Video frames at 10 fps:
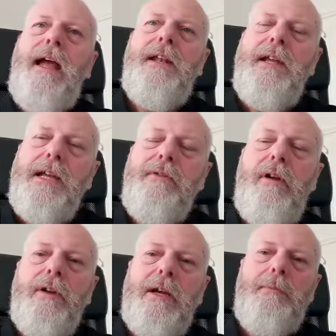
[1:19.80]
And here
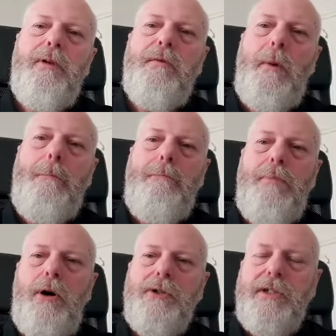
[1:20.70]
are a couple of
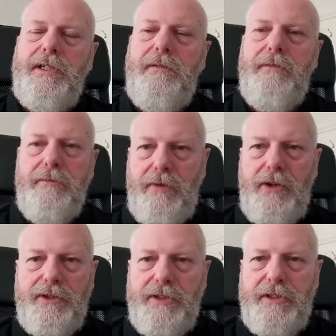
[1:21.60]
positive
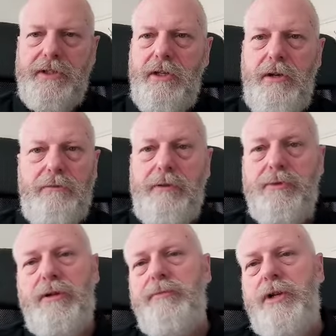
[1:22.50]
verses from
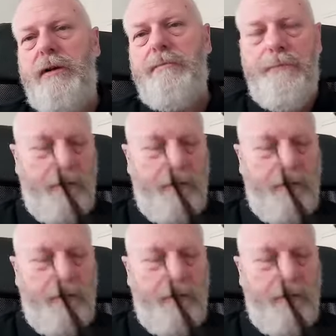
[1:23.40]
Scripture.